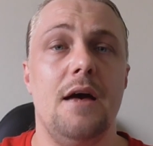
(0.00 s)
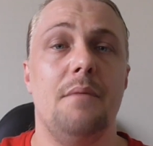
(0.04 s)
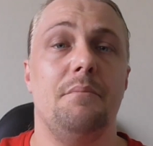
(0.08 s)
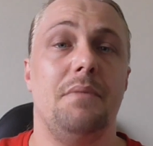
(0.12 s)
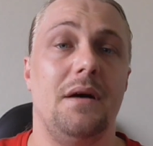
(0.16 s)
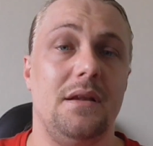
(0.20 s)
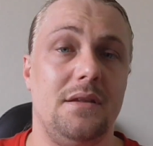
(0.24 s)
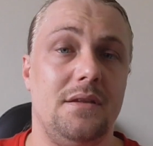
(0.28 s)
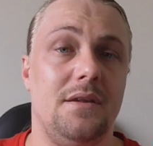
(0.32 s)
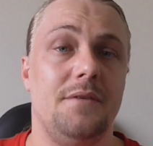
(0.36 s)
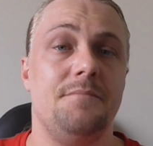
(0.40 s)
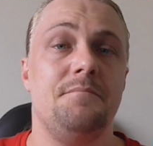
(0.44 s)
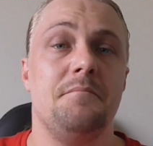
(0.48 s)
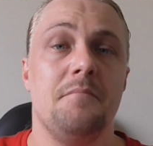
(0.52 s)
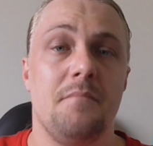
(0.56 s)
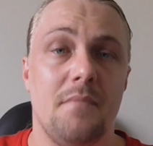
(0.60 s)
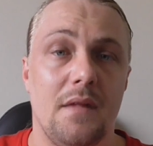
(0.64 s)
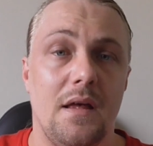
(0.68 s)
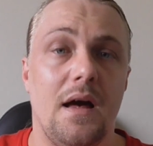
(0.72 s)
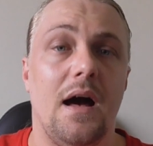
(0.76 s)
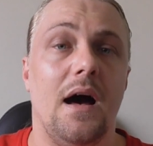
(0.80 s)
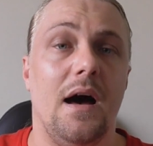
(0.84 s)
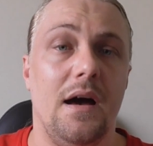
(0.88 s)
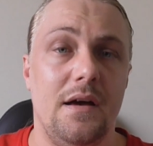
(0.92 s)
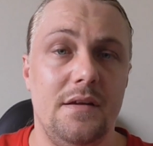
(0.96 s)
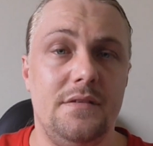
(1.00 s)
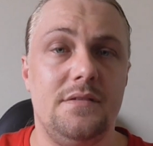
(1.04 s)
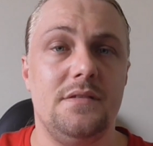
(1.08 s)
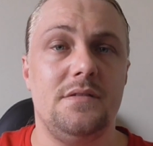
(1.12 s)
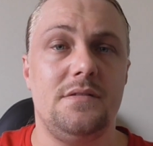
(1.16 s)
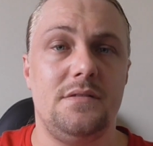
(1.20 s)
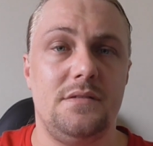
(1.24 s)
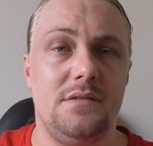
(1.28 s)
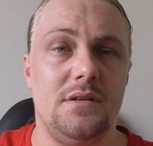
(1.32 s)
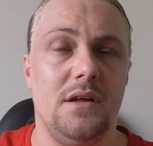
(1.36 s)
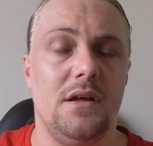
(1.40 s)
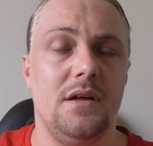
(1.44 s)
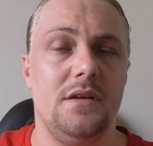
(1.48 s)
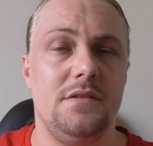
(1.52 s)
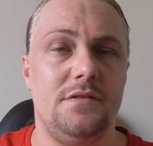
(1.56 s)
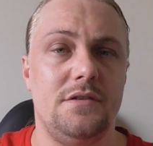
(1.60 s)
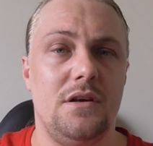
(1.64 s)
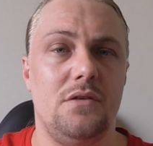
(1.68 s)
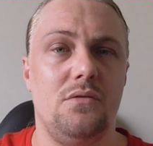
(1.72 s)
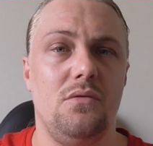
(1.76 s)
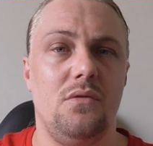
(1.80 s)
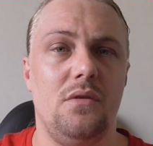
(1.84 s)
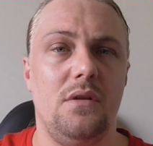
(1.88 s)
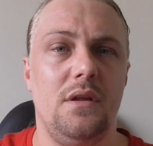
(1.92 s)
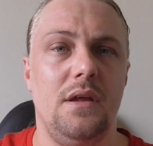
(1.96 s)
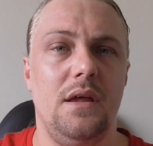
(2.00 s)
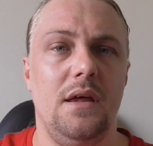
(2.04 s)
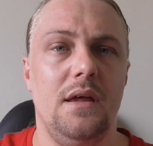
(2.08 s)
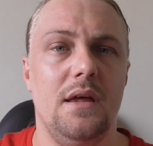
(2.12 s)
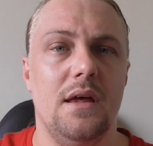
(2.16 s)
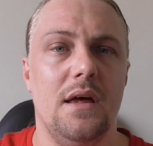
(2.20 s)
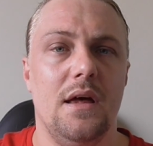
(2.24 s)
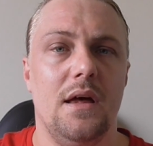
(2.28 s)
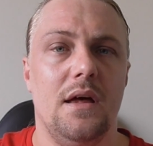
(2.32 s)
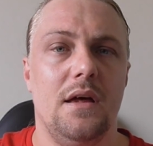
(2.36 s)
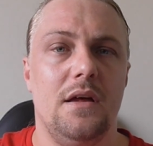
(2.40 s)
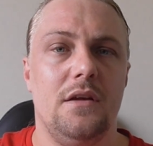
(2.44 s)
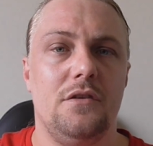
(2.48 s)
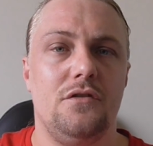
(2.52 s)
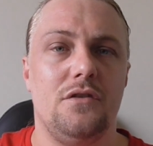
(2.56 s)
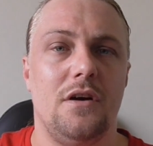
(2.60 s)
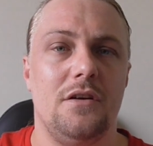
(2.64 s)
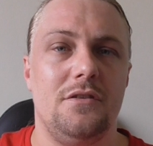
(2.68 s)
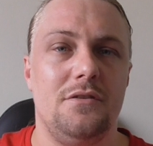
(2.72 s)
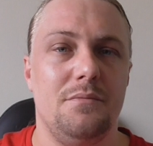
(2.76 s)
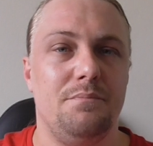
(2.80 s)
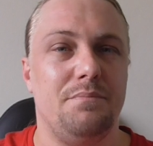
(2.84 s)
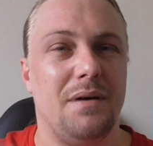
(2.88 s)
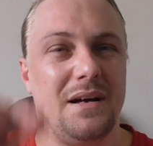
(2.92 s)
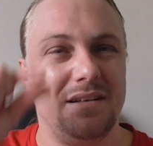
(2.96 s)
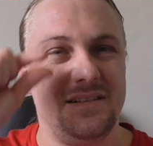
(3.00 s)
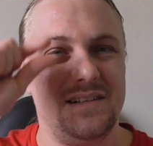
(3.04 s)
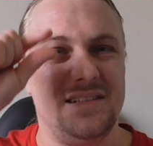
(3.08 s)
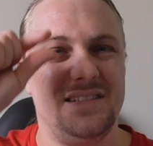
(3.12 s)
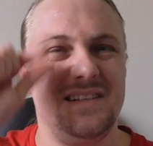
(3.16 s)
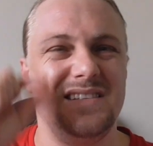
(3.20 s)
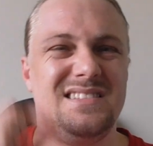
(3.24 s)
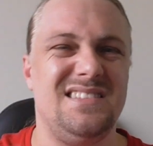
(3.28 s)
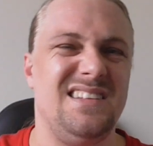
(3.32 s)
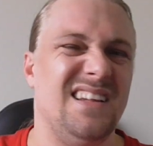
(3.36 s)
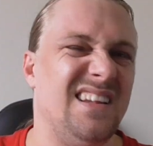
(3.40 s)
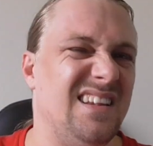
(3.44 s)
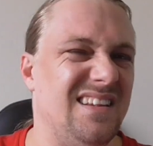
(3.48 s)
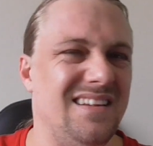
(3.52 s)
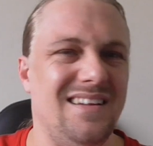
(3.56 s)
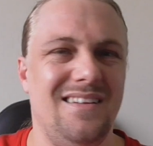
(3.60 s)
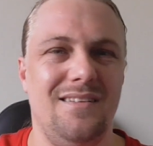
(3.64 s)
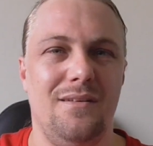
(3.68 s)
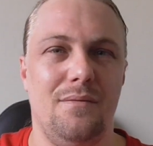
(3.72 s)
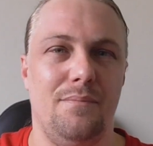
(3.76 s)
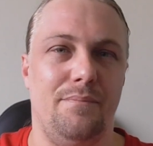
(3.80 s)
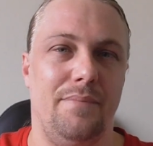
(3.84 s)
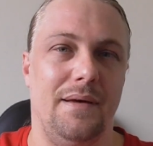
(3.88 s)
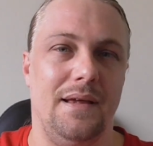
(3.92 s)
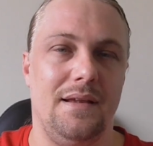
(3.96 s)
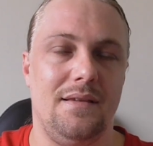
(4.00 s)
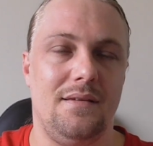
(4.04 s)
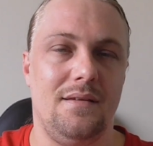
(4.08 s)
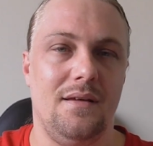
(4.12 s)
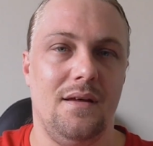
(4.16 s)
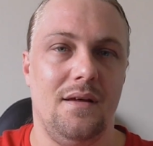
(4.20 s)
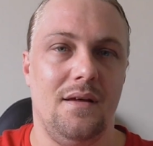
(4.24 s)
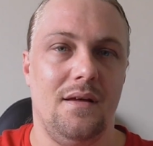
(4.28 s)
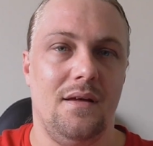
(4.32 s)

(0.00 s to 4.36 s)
But I just generally try to budget just a little bit.